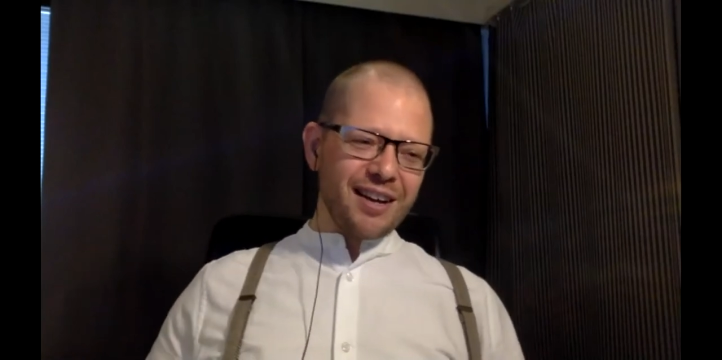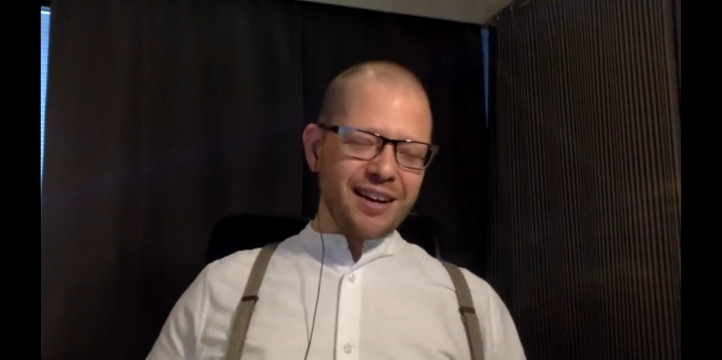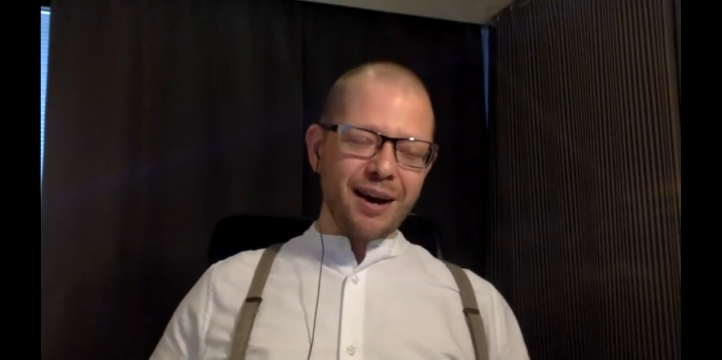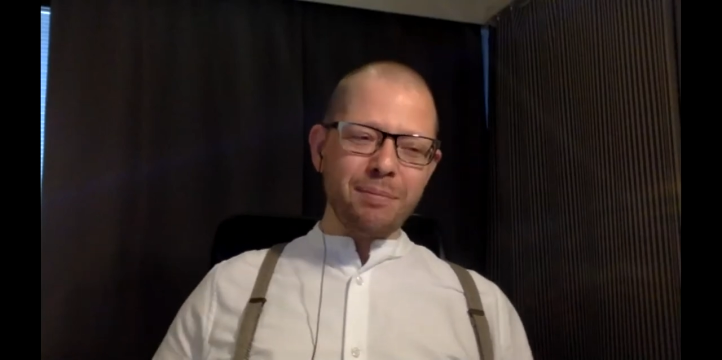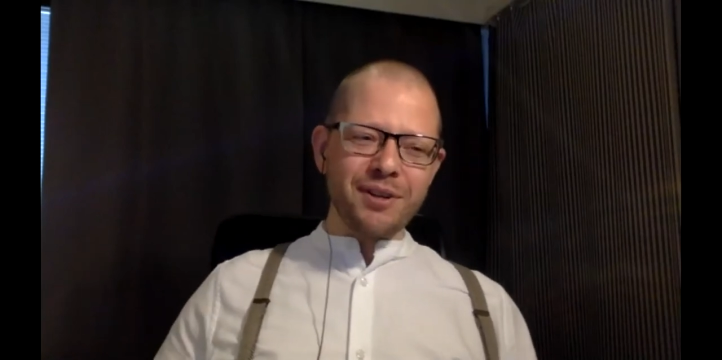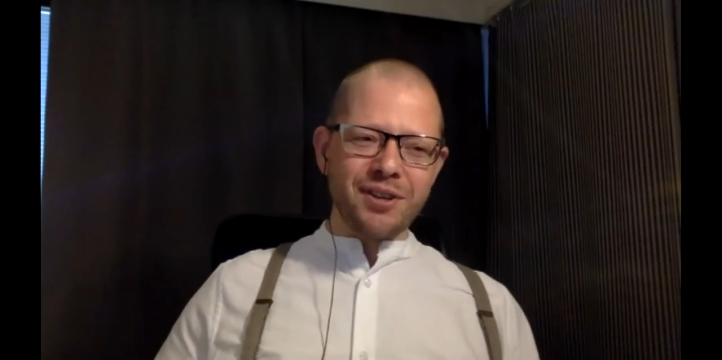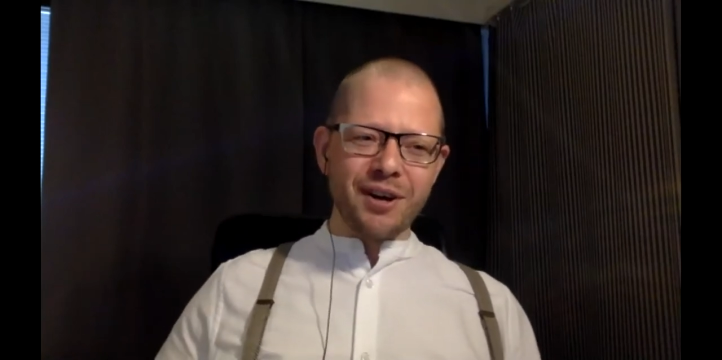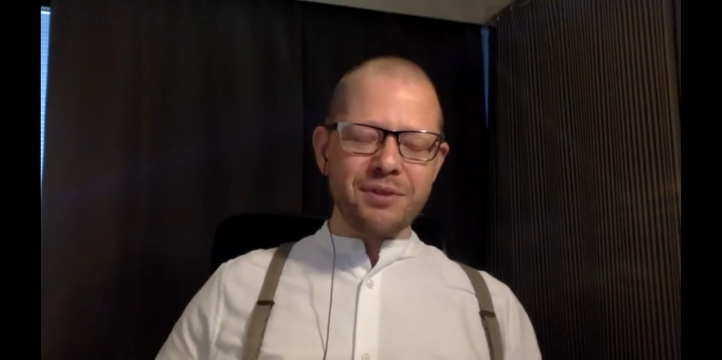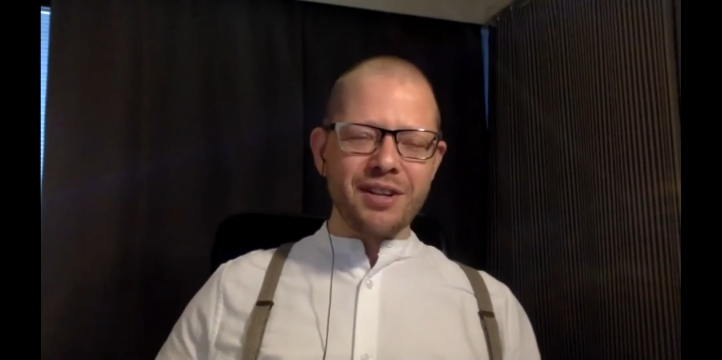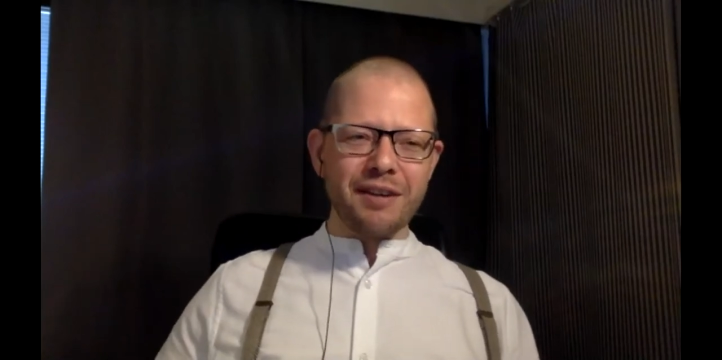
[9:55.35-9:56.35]
a couple of
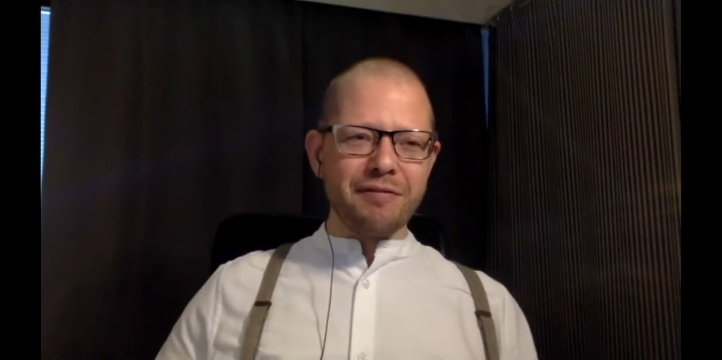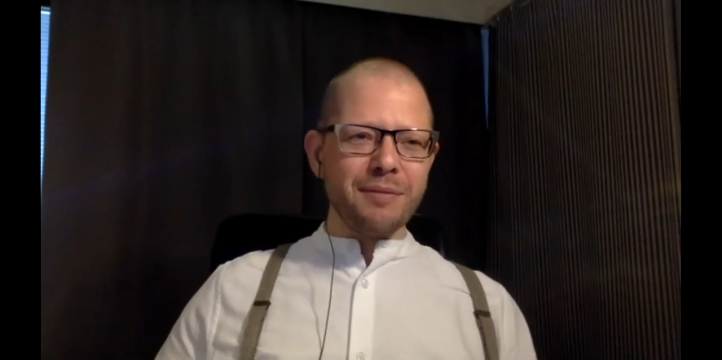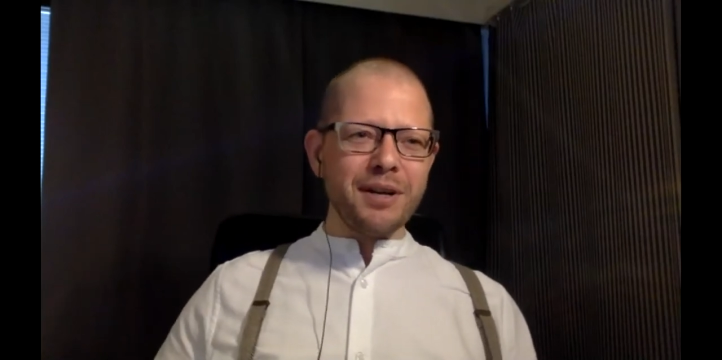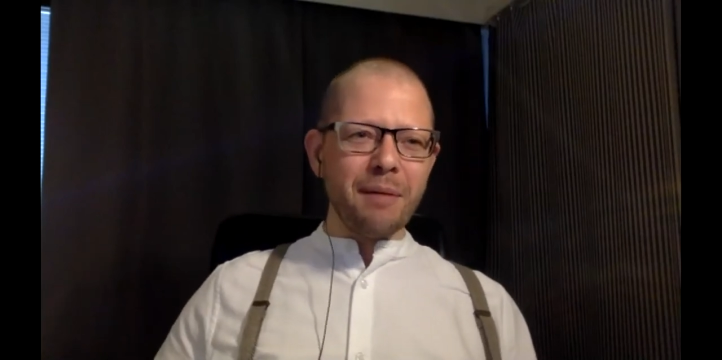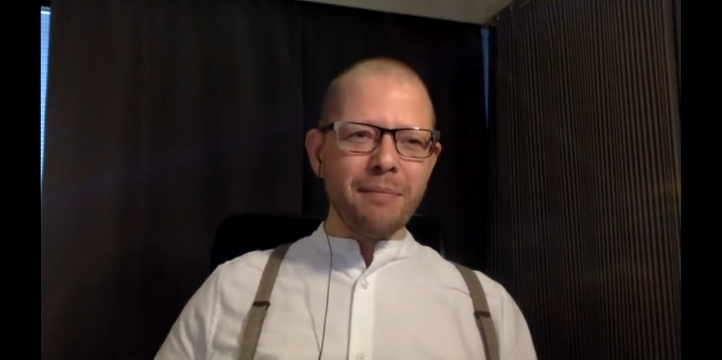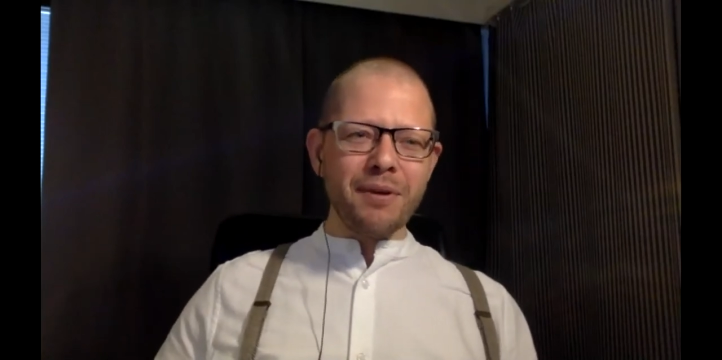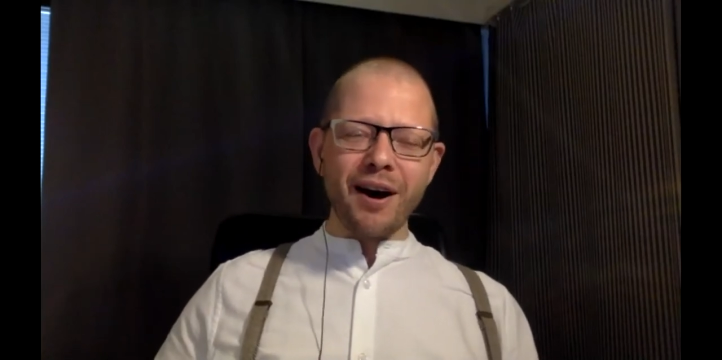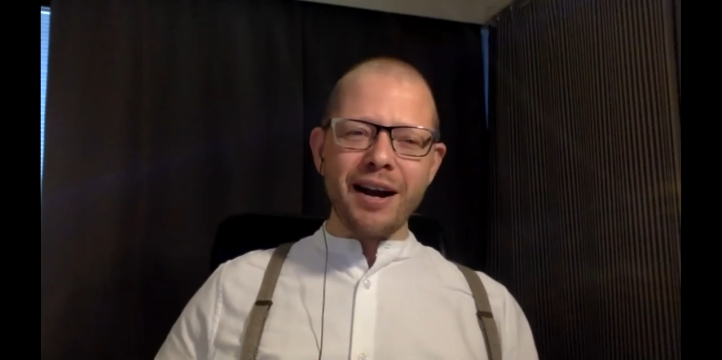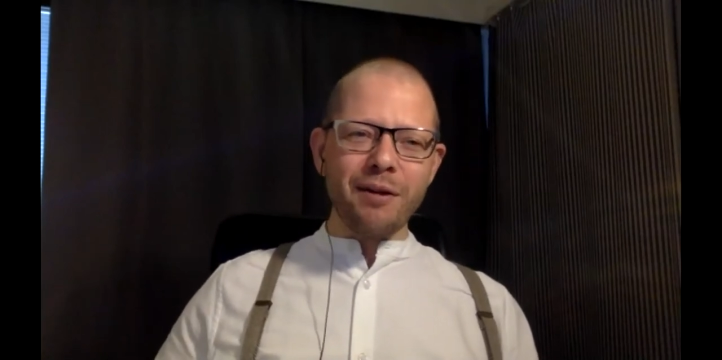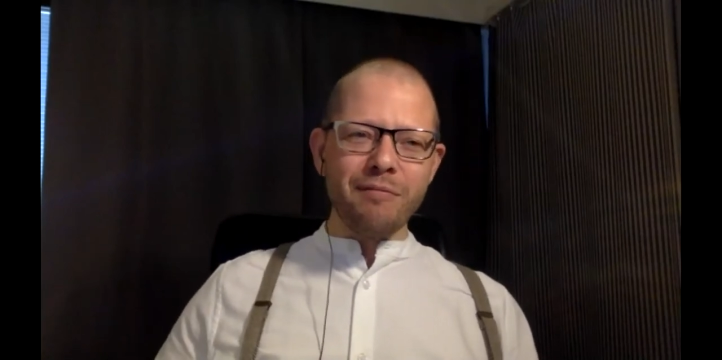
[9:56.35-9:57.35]
times today, from a number that
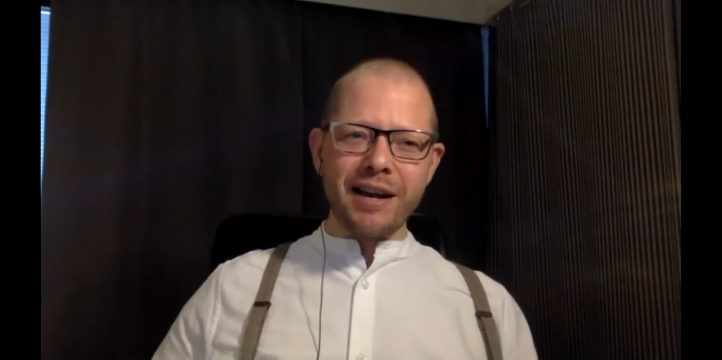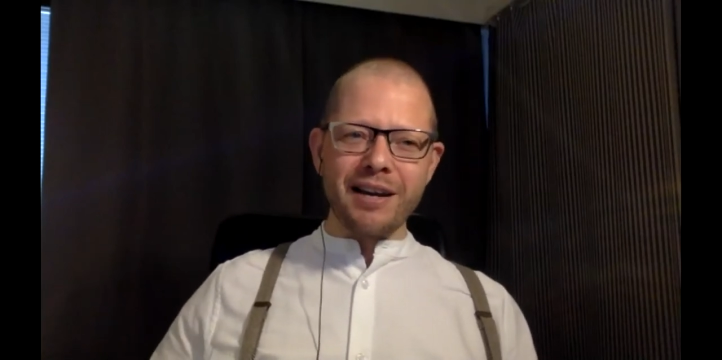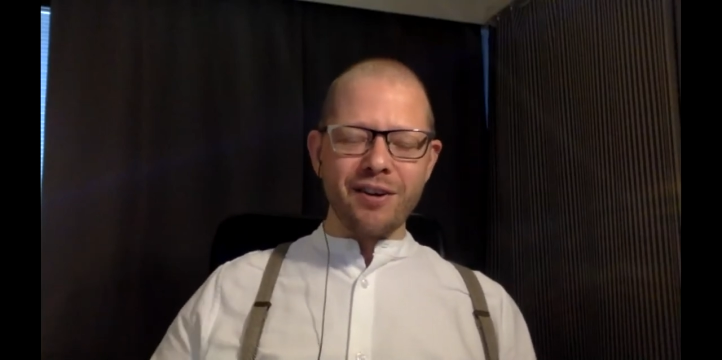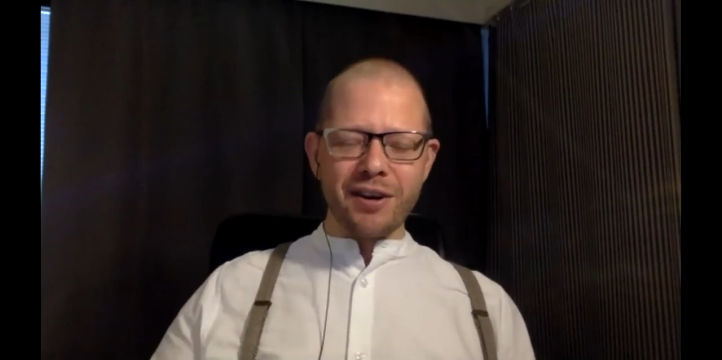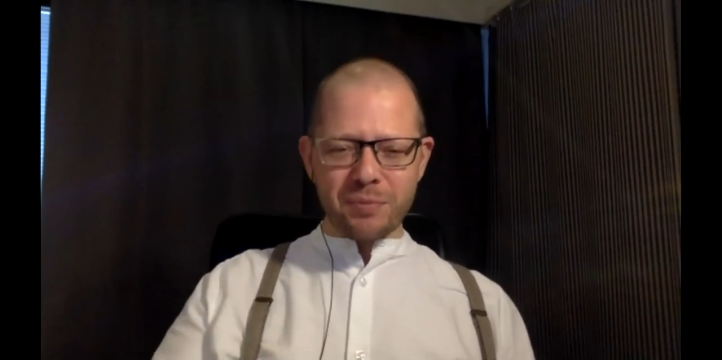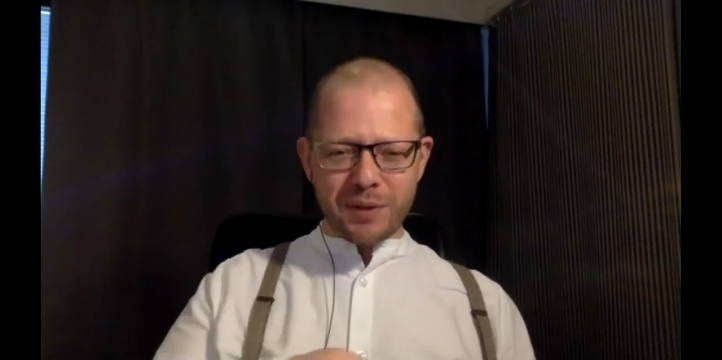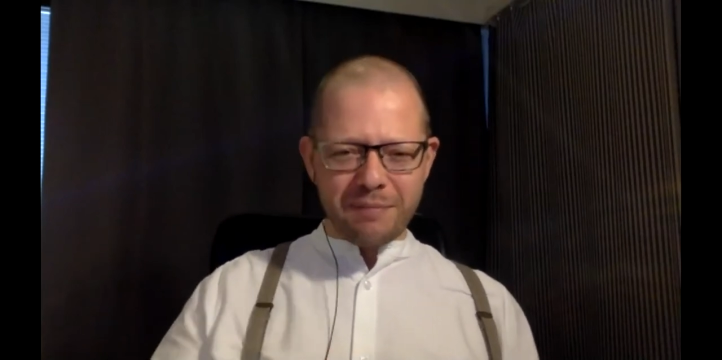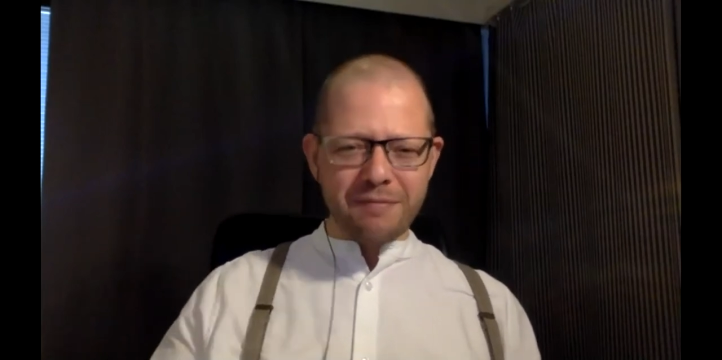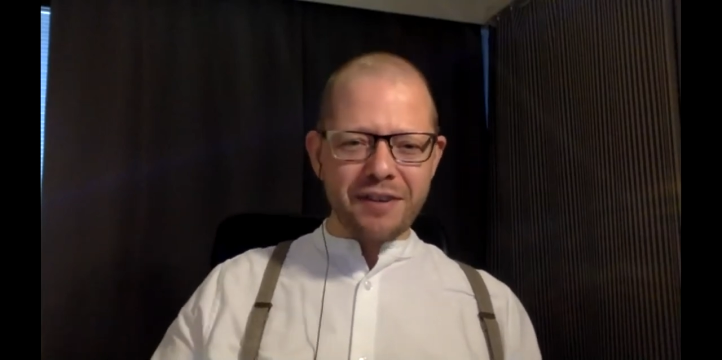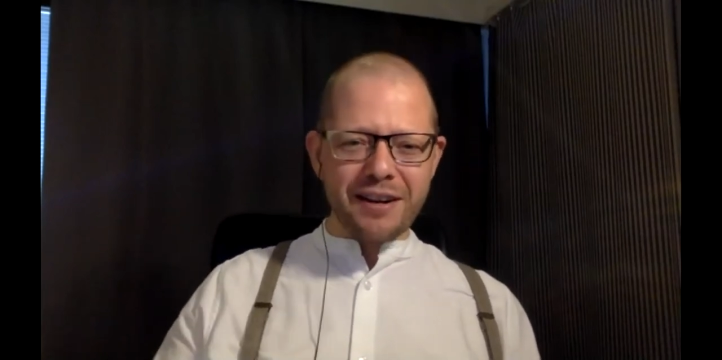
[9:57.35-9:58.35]
I don't recognise
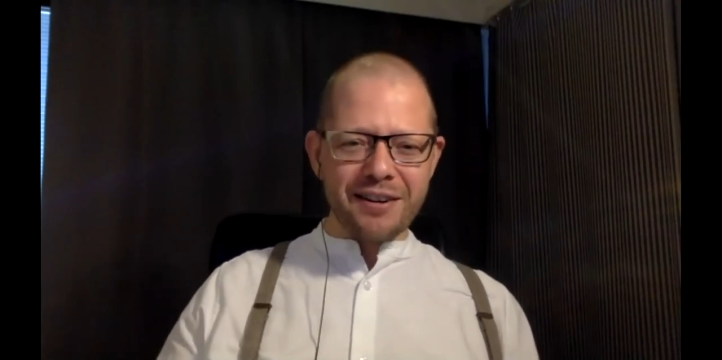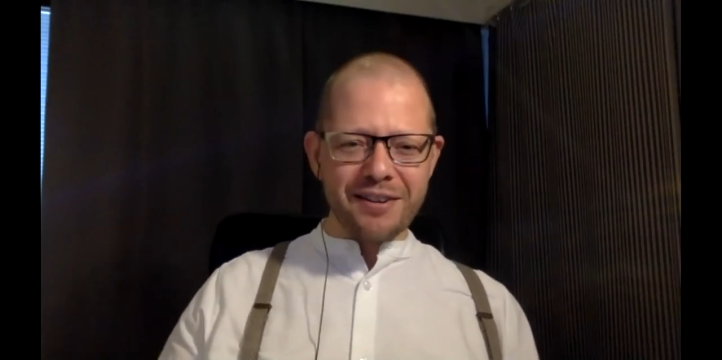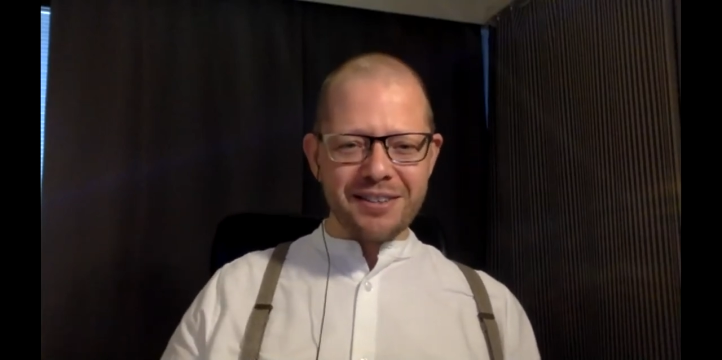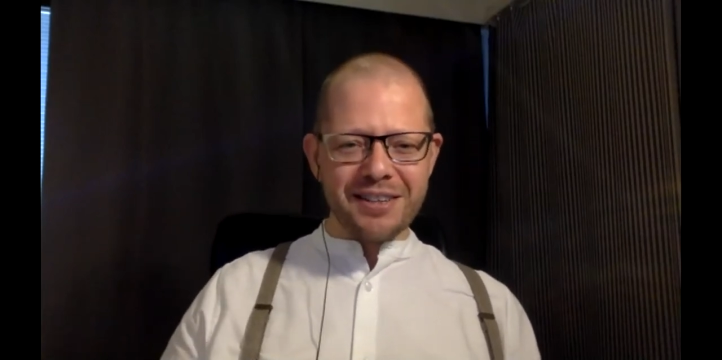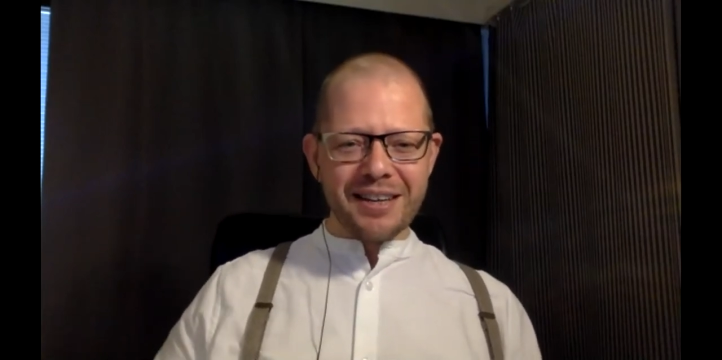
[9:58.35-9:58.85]
within Finland.